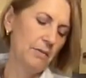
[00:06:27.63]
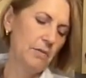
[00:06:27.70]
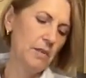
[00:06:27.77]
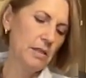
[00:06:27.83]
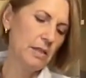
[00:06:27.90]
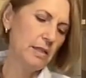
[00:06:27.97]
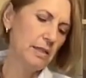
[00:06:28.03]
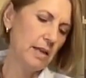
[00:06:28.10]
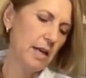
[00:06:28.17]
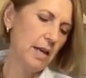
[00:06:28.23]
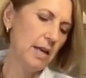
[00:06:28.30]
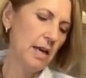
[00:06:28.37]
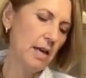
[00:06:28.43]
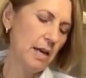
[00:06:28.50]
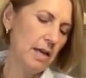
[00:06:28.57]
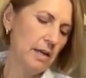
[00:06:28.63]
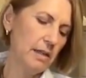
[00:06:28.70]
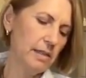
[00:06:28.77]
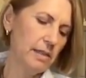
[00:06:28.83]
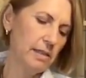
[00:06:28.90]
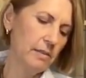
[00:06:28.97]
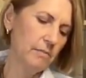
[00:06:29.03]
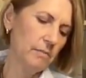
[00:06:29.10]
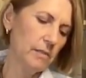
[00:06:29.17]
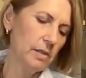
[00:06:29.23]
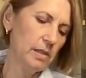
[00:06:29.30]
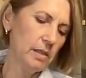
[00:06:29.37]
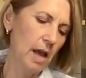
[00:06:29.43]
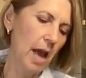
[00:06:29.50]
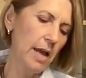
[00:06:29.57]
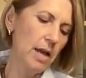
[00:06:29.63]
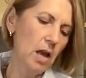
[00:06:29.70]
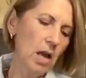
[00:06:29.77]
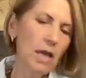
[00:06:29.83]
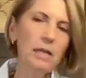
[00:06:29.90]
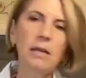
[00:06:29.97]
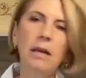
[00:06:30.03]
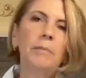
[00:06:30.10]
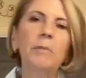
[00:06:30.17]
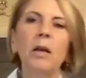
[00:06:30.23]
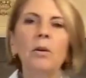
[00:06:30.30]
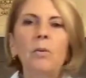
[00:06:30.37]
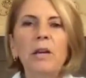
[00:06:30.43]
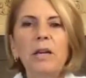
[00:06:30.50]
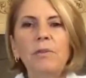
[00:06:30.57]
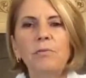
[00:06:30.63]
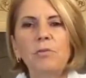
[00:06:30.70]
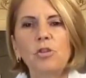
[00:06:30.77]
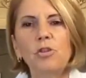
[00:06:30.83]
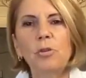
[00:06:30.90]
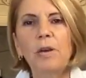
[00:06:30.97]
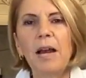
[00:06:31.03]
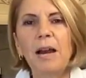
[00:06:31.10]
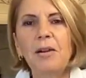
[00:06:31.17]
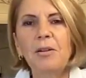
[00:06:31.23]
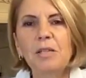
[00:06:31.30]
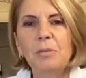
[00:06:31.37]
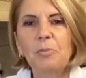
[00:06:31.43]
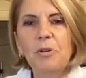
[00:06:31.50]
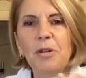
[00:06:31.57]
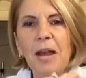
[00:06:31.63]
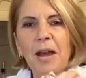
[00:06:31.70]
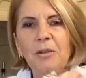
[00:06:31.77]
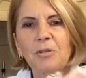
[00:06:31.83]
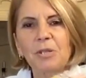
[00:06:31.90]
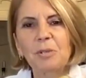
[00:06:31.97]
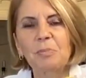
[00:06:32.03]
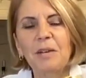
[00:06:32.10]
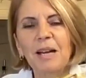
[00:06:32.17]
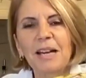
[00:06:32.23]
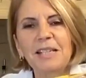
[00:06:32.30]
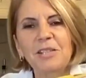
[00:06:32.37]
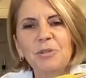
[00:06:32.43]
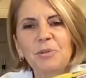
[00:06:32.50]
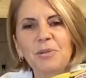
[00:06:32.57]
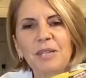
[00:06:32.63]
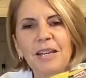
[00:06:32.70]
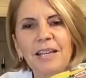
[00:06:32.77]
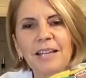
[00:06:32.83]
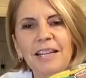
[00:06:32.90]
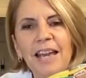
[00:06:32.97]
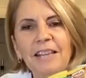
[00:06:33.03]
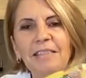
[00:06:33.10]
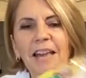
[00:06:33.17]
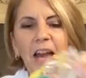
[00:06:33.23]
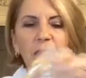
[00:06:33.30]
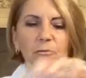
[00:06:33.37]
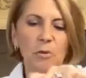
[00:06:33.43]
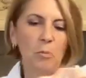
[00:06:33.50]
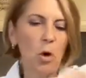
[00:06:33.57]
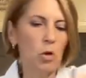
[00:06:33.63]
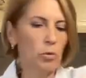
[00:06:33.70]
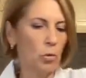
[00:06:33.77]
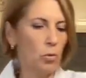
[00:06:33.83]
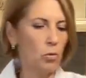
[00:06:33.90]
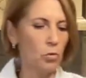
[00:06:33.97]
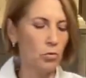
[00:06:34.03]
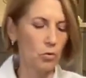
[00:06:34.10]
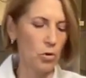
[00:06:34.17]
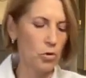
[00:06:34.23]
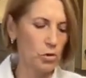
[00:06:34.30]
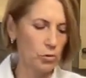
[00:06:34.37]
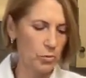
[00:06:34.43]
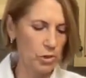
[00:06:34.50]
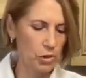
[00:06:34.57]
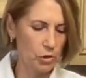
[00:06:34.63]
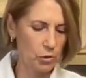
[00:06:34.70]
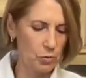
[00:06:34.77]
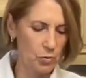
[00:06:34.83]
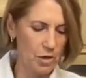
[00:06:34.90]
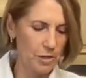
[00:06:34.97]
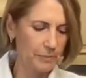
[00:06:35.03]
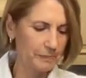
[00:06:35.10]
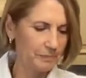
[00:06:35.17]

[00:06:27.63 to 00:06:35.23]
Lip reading: This is a Zyod. I'm not quite even sure how it's pronounced, but I do get that from our local grocery store.